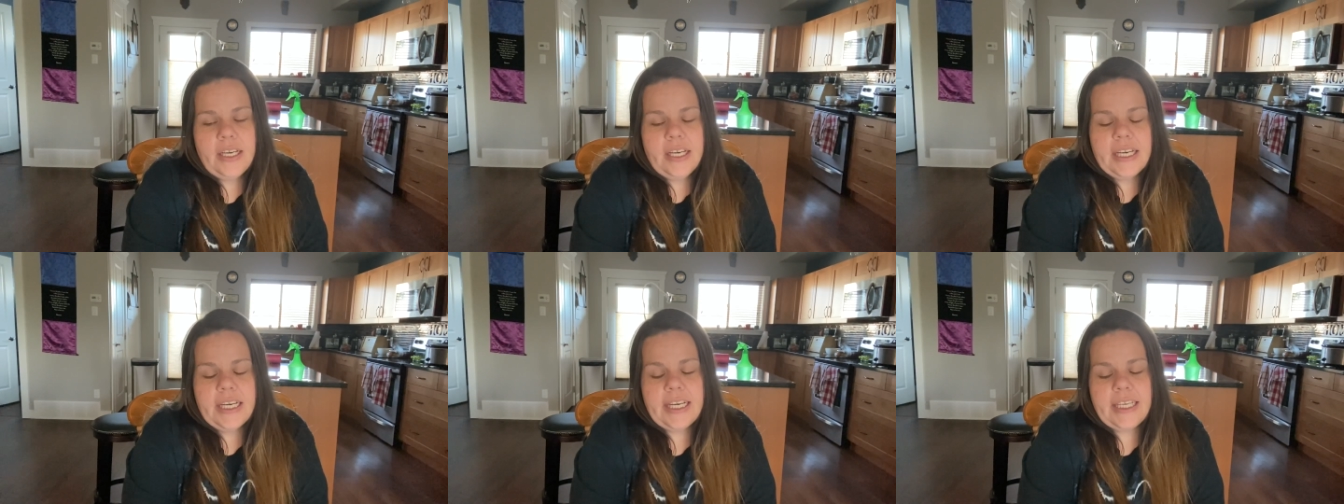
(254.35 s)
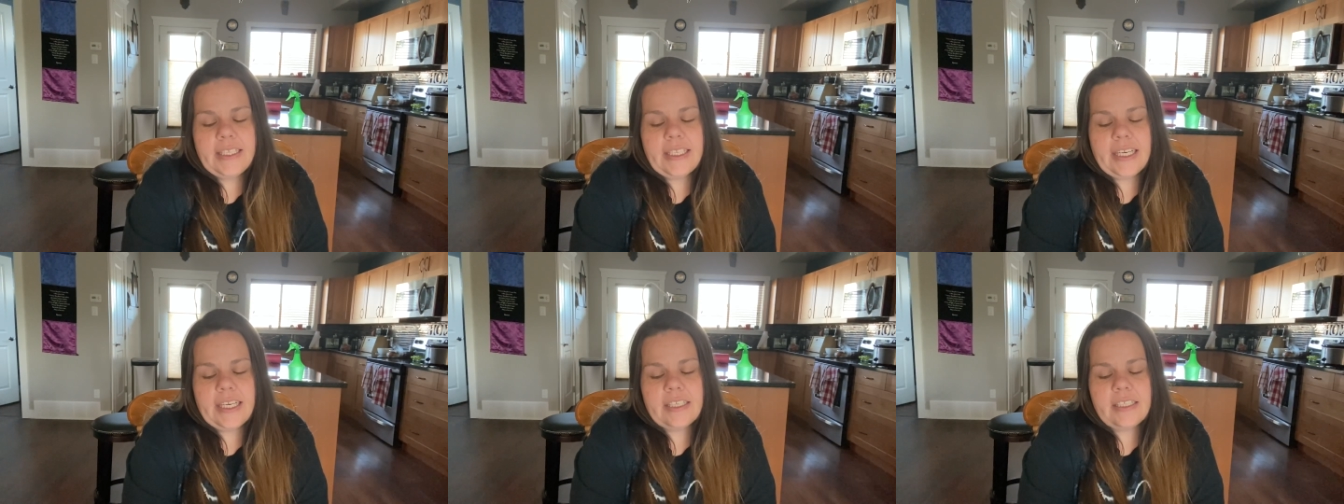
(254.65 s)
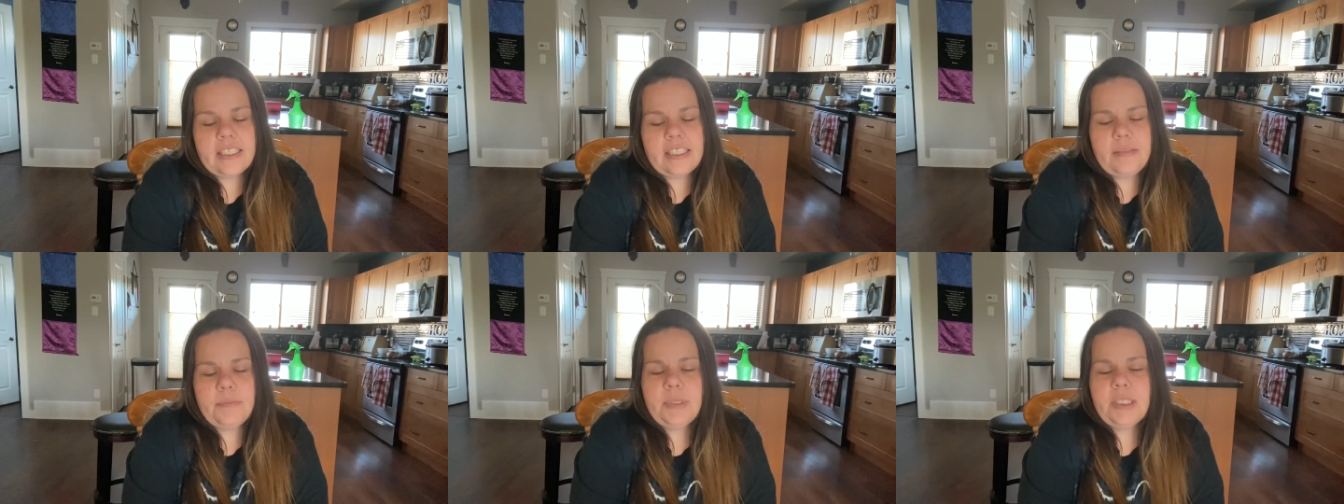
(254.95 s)
and that
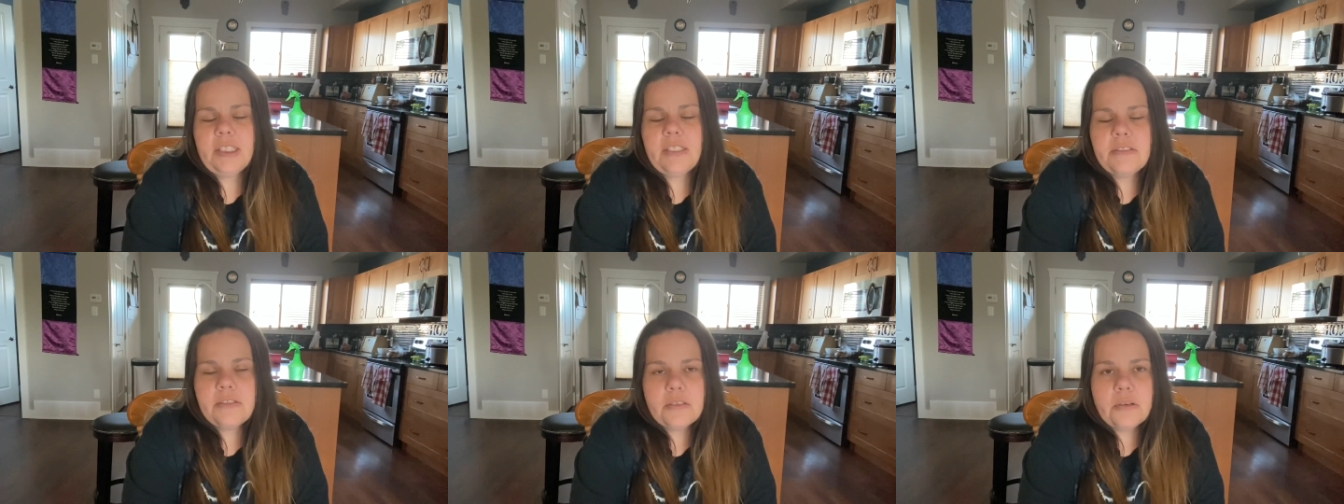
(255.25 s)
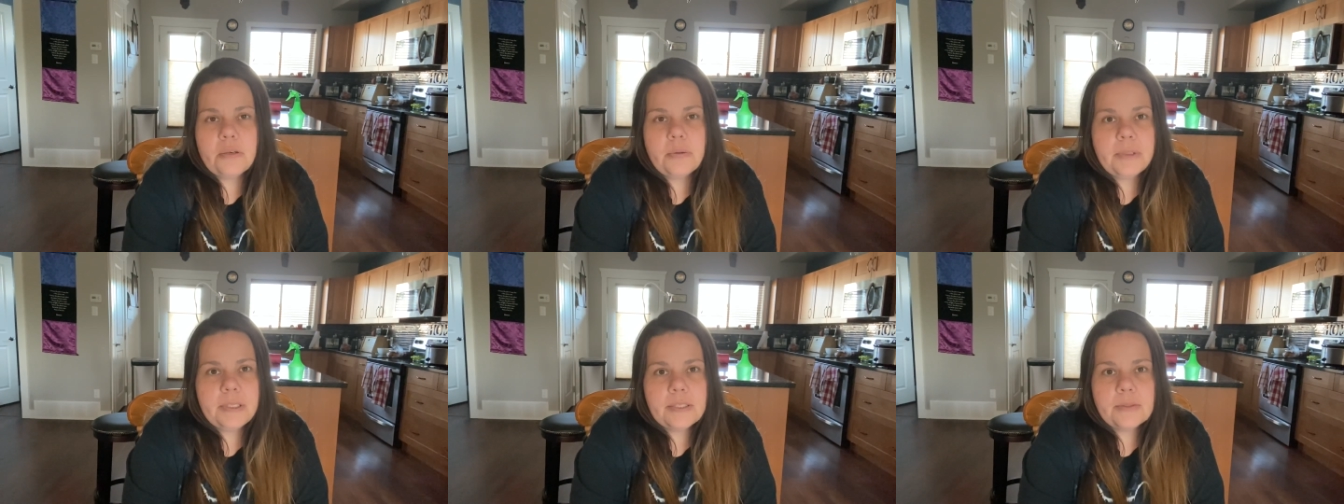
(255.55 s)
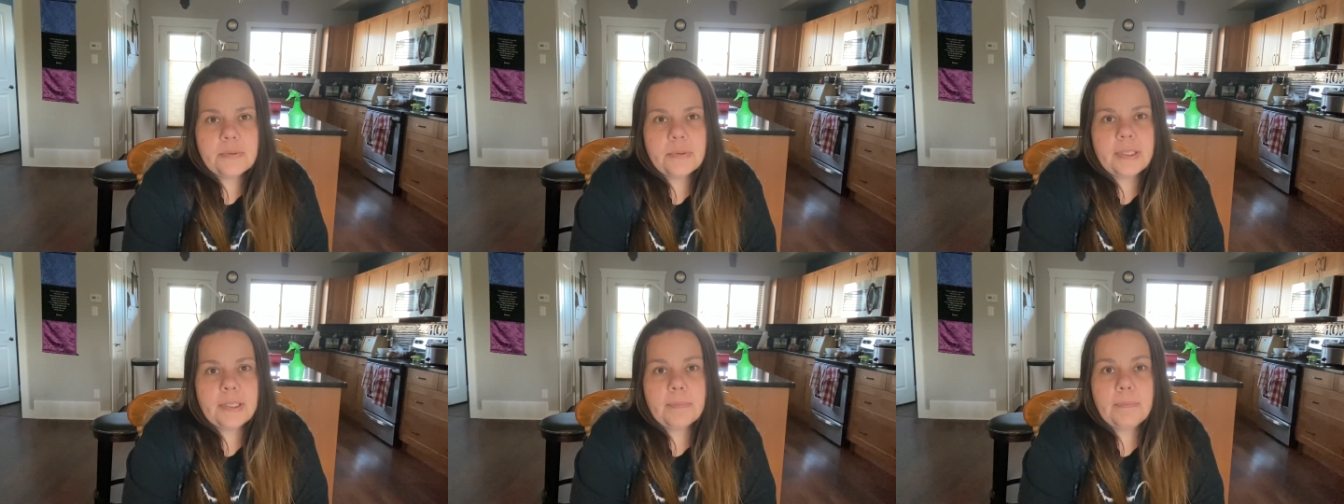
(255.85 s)
demon is always
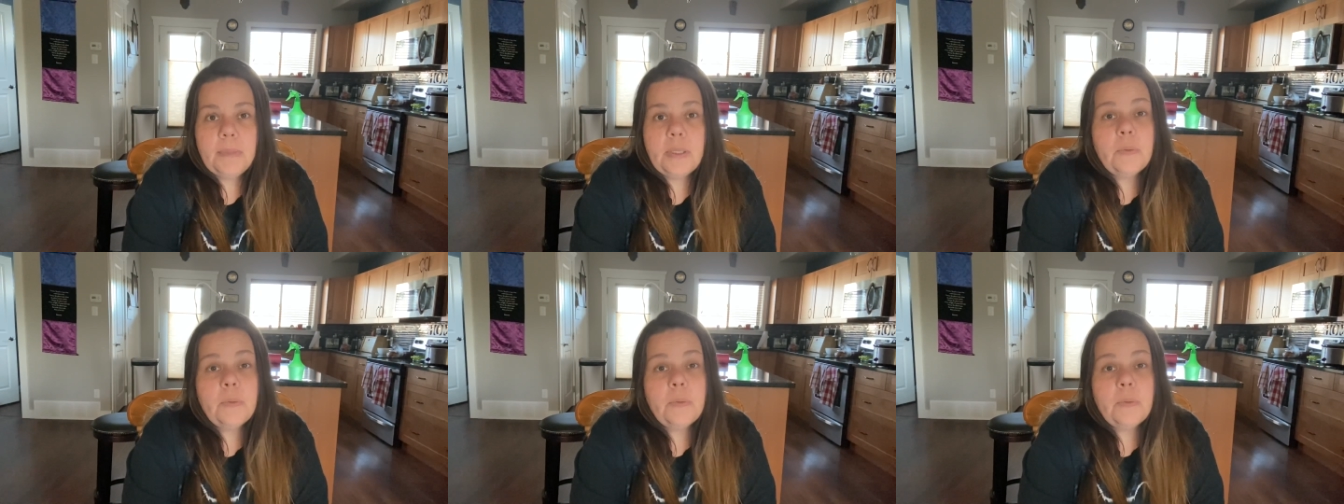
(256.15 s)
with me.